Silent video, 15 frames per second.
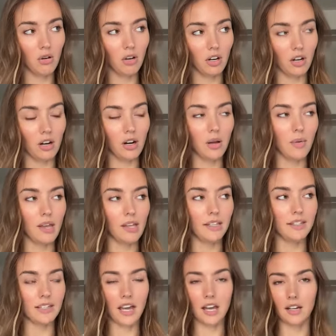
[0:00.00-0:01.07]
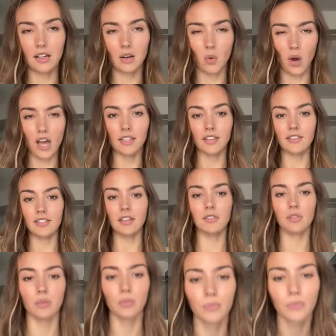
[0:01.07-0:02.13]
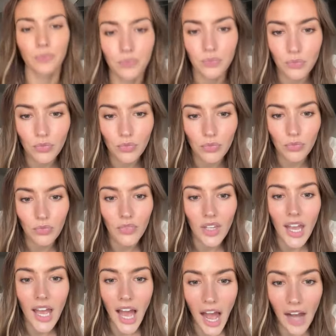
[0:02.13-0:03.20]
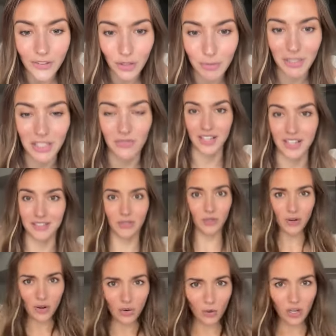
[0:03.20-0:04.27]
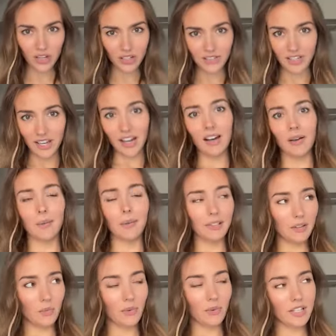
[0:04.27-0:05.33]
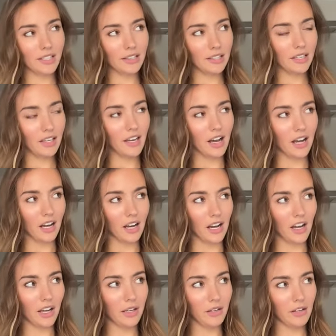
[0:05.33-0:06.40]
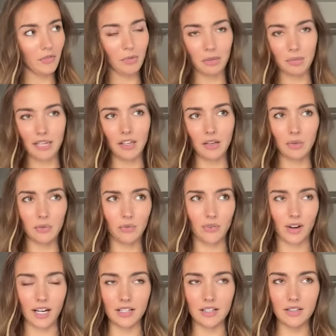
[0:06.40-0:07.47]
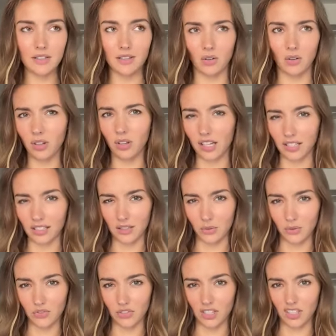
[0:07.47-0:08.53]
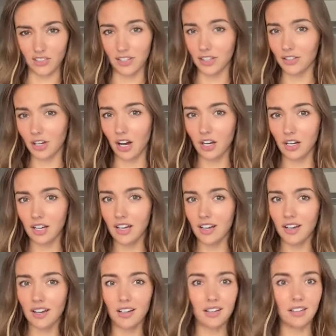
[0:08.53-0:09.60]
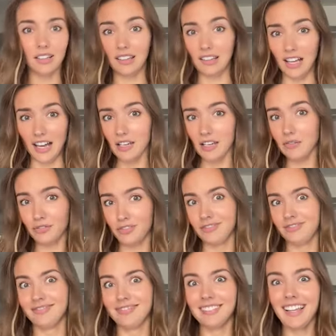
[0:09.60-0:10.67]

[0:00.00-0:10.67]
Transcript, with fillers: uh, and it's kind of quiet and safe too. How do you make friends? You know what? Uh, recently, I have been making friends online. I would say TikTok, life